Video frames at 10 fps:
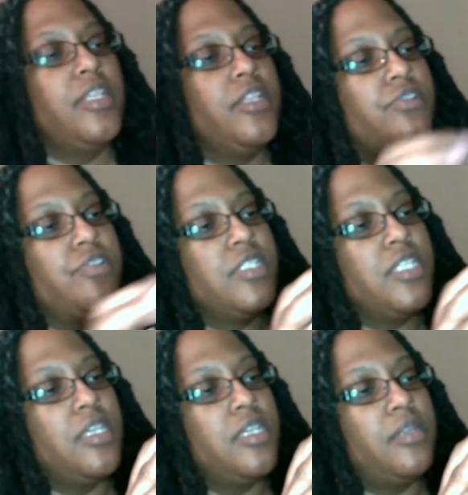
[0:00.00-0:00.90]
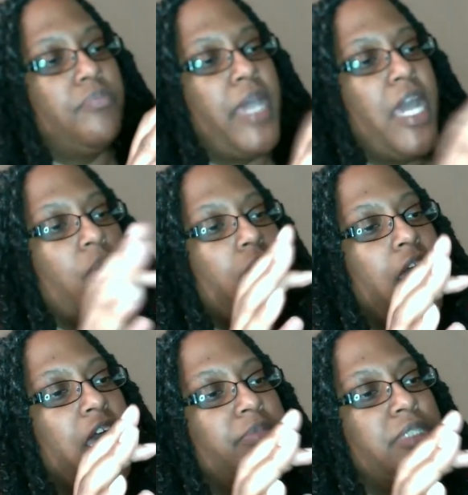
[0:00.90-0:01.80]
then you just hit power
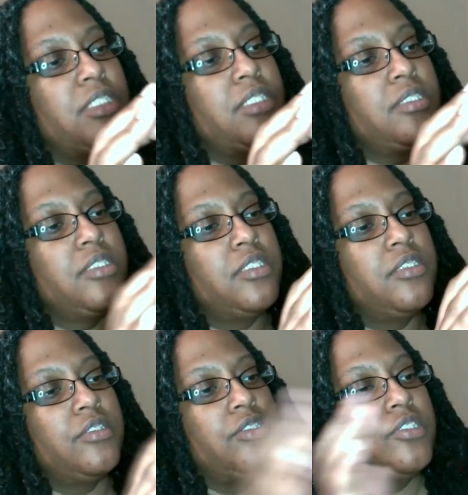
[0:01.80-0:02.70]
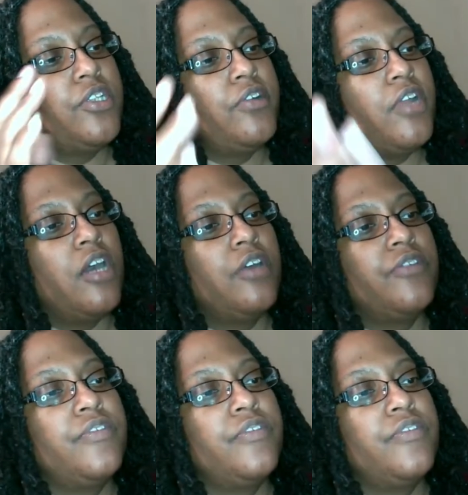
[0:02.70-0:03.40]
options, turn off.